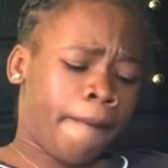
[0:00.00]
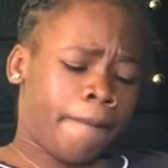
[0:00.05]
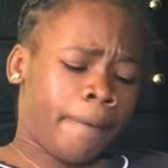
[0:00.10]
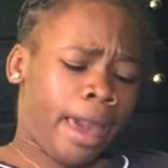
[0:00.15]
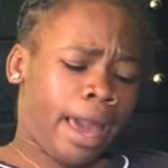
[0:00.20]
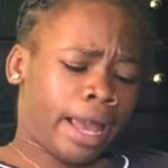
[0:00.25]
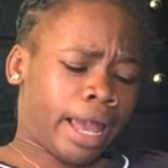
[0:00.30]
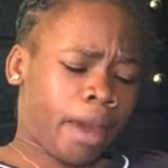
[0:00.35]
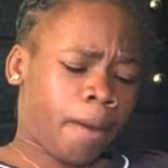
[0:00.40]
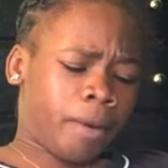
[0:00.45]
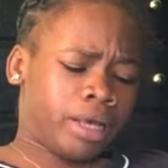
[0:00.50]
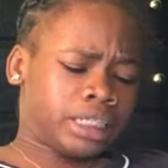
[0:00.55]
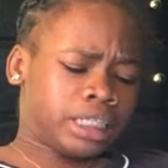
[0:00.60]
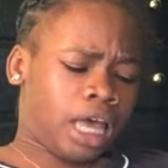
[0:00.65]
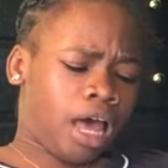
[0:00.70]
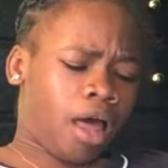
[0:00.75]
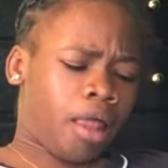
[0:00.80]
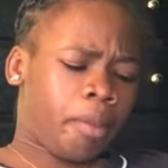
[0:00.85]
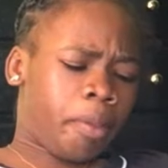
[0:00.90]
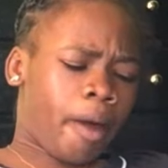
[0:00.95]
I'll give
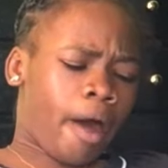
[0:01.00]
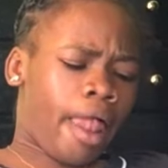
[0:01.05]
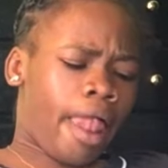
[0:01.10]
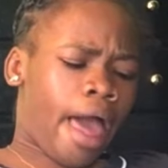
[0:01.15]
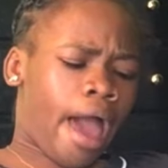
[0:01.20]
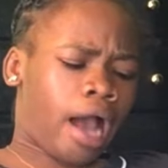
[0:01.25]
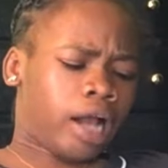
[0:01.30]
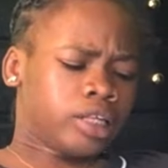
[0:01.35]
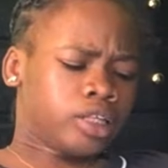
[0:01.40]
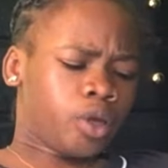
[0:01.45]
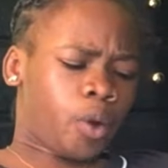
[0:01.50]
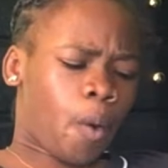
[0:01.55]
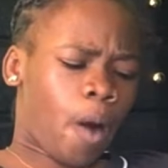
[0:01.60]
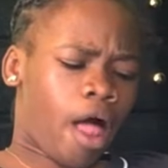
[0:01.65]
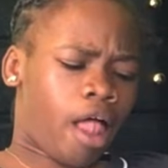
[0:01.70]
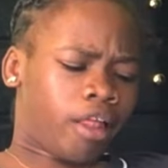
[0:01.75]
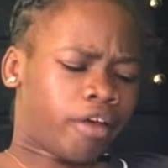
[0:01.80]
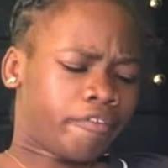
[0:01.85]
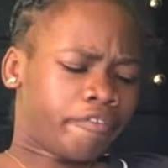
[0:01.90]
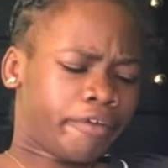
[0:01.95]
myself at
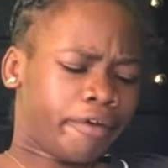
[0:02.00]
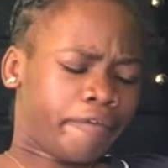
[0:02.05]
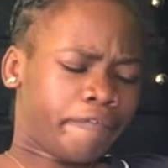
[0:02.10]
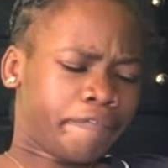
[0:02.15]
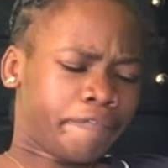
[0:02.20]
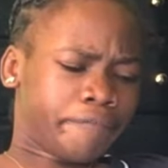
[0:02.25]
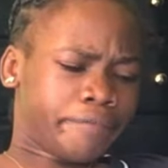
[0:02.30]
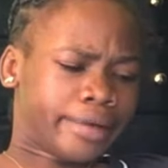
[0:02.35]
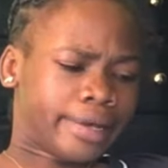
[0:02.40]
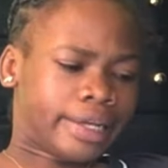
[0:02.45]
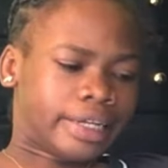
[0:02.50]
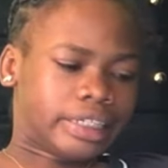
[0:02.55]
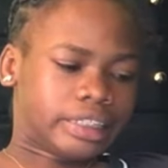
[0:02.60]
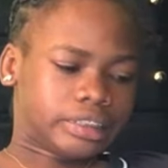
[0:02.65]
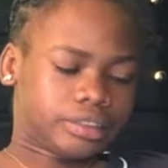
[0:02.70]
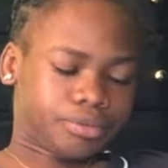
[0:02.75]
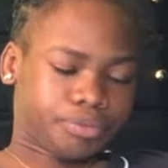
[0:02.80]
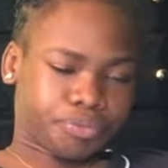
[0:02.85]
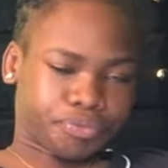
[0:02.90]
12:15.